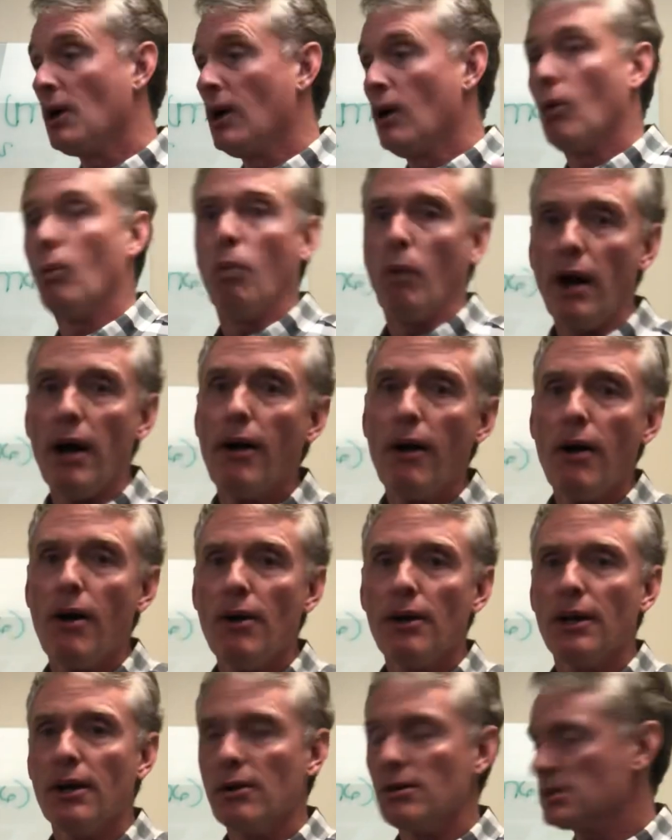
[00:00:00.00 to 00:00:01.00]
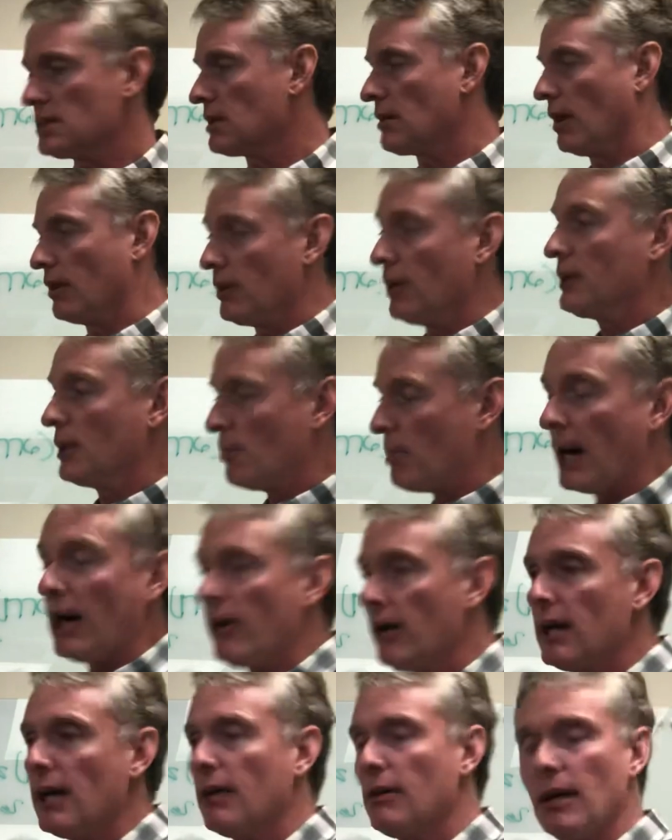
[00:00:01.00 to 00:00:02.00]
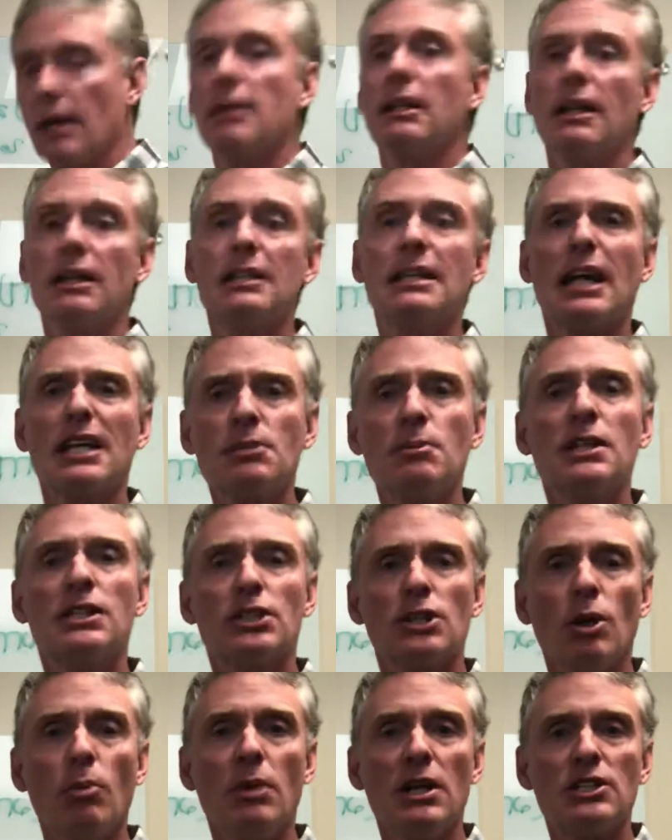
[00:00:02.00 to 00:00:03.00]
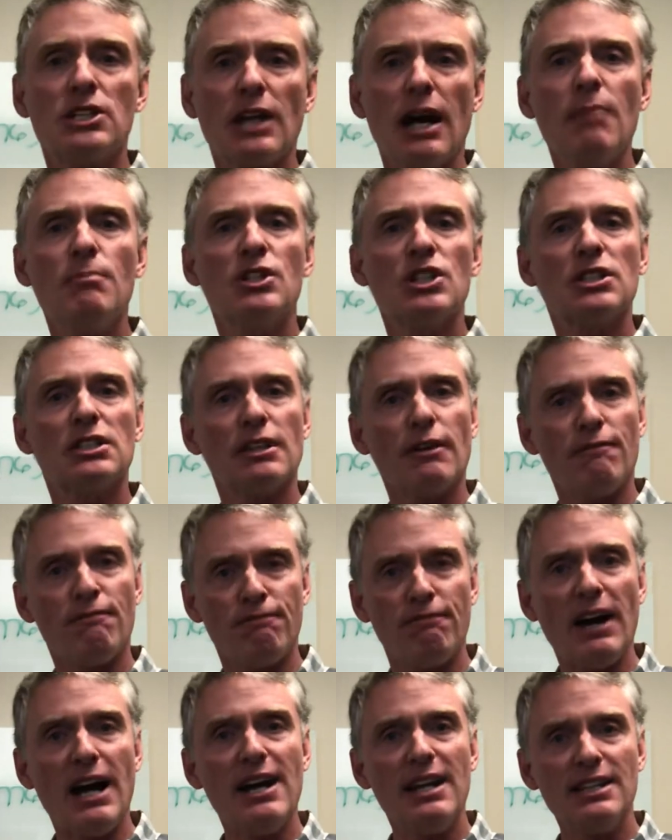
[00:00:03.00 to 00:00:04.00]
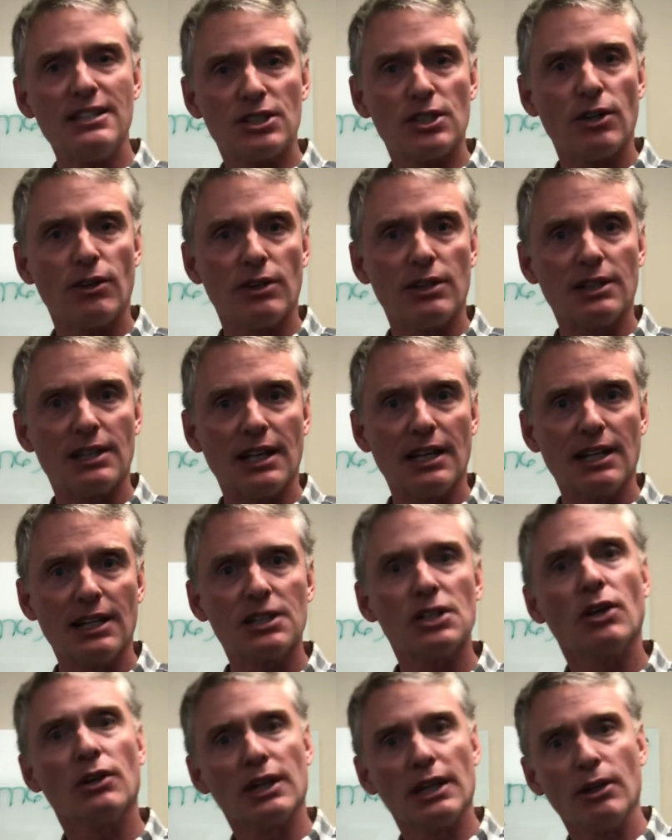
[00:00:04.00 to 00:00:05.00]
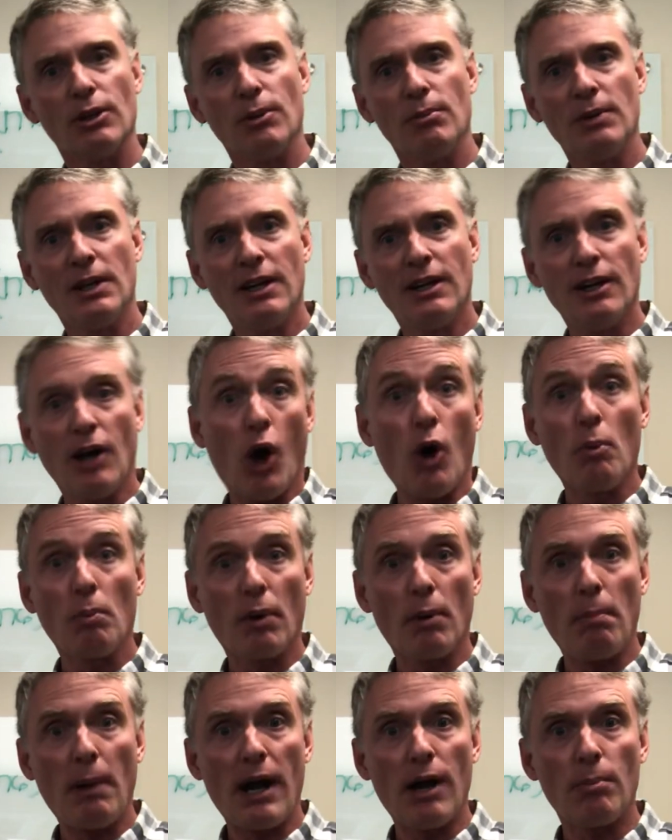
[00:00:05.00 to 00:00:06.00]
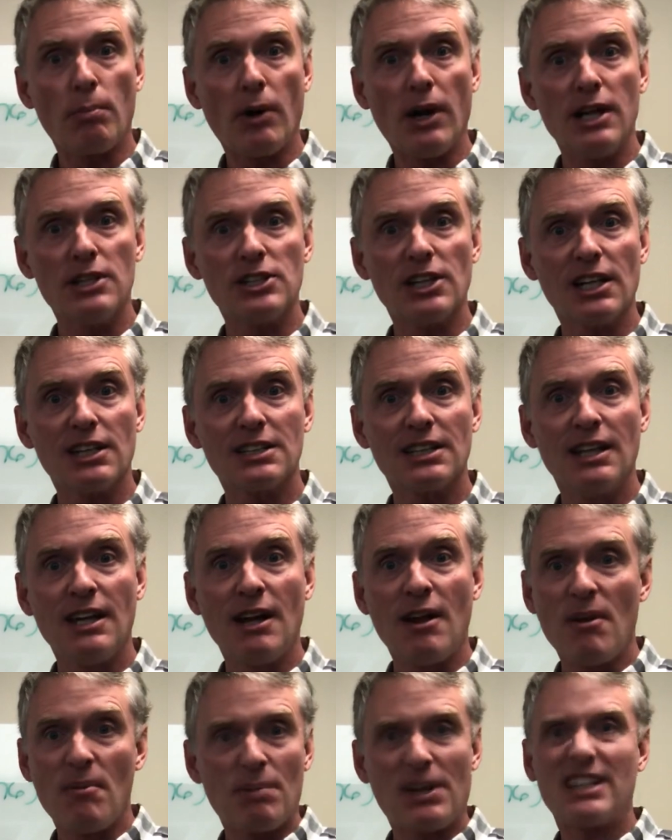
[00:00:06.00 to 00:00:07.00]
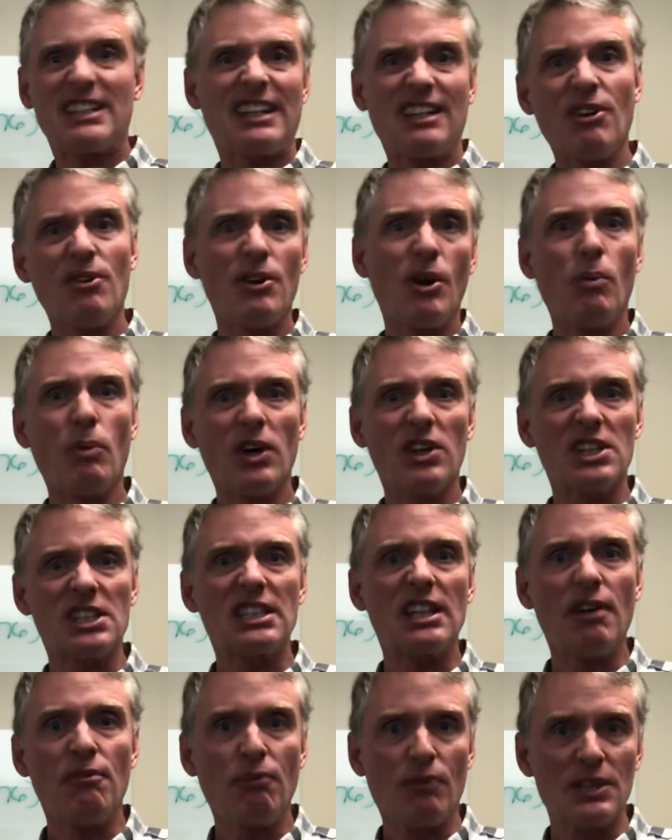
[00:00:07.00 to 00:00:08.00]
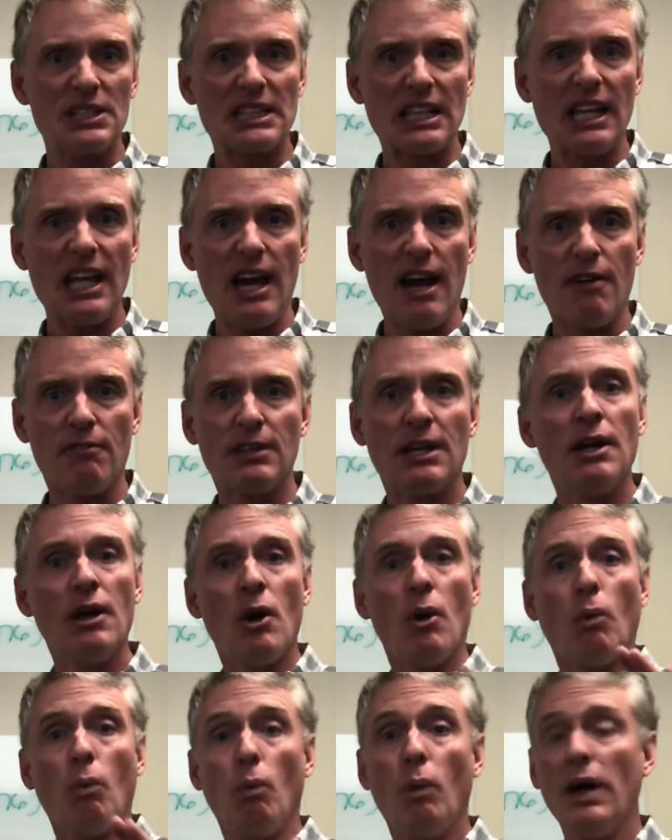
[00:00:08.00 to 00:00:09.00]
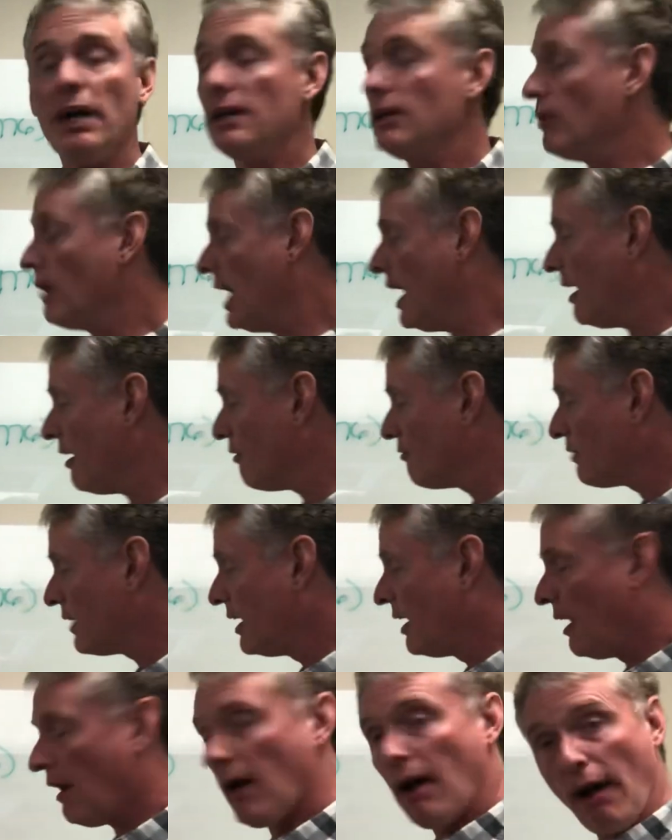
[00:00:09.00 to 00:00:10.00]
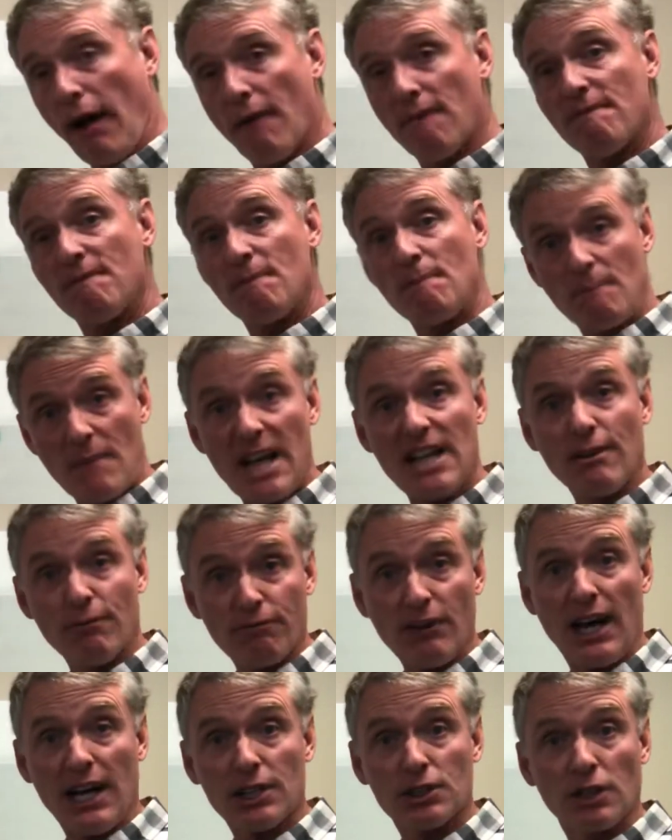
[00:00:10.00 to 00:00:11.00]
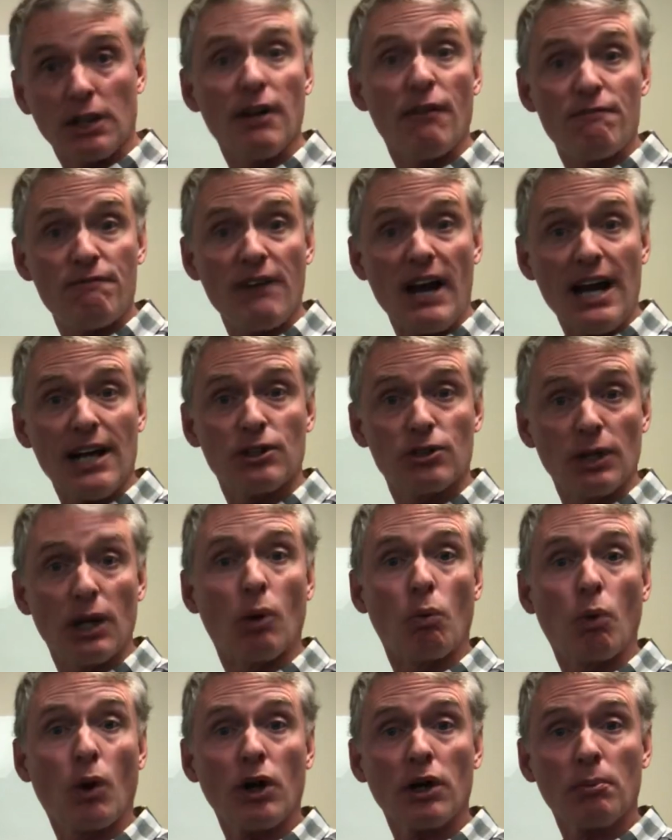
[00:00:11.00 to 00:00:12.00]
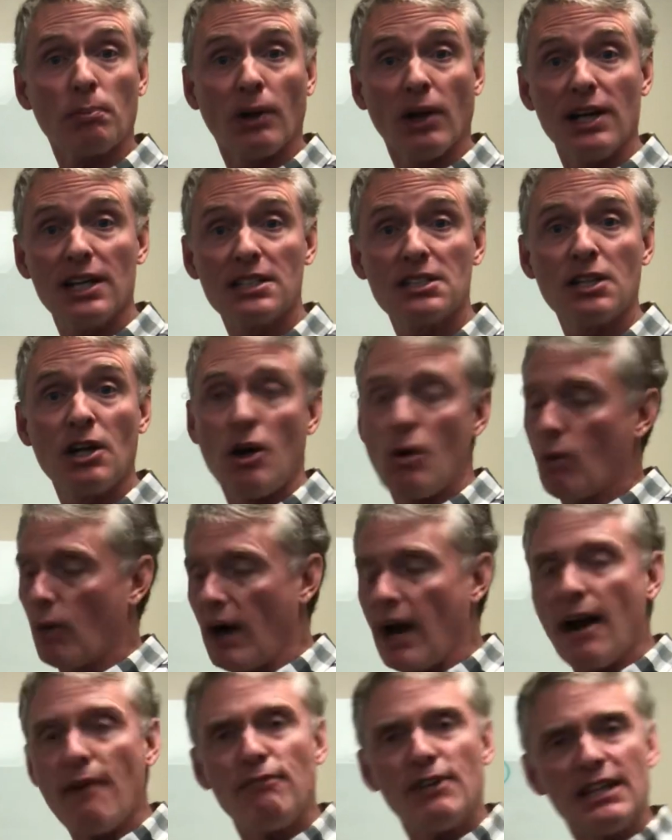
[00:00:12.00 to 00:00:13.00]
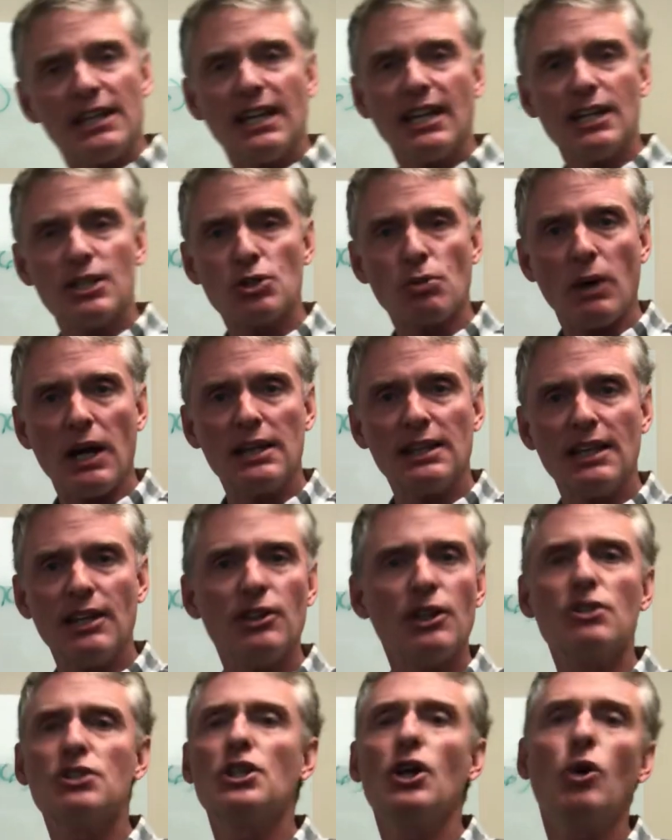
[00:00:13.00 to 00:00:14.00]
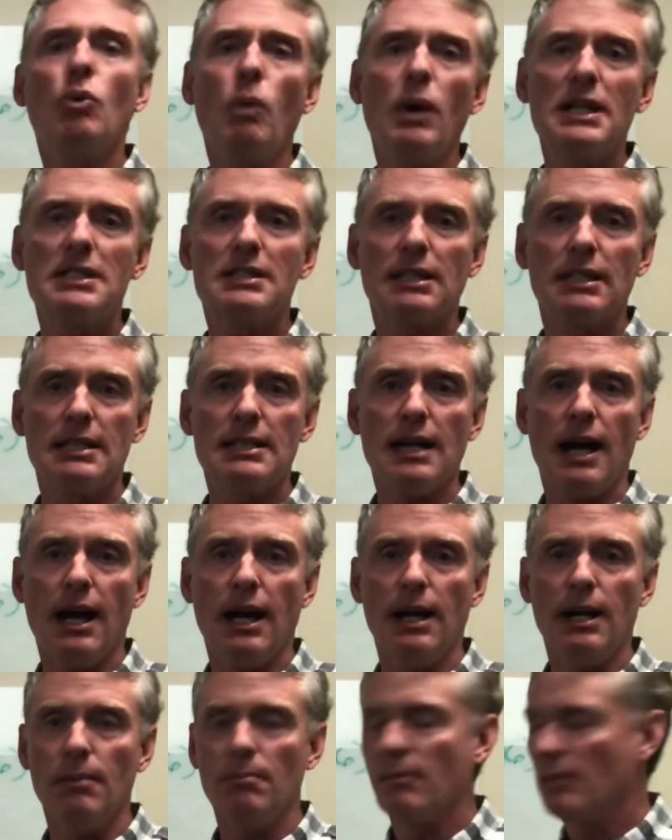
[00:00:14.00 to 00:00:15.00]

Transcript: Where are those? I know they're buried under it. It takes me so much time just to find certain things on little home repair projects because I don't know where the stuff was left. When you have a manufacturing, a factory, a workplace where everything is right there, there's no wasted time.